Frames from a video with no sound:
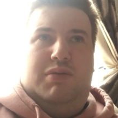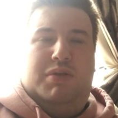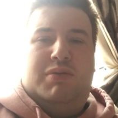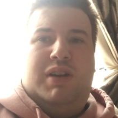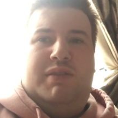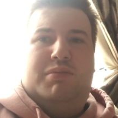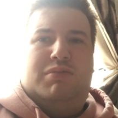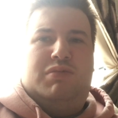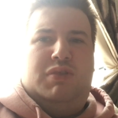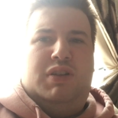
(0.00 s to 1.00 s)
But what
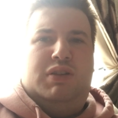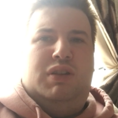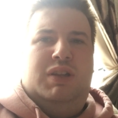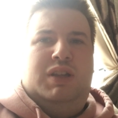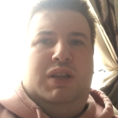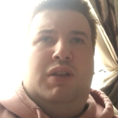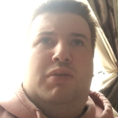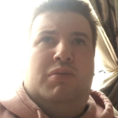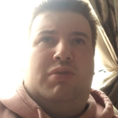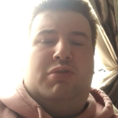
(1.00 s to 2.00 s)
happened was
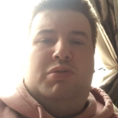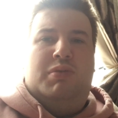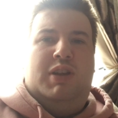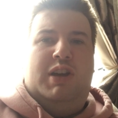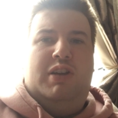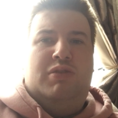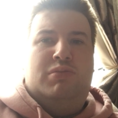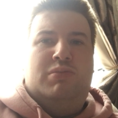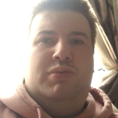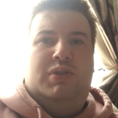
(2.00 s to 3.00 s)
we were coming
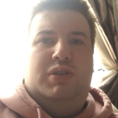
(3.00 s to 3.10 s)
home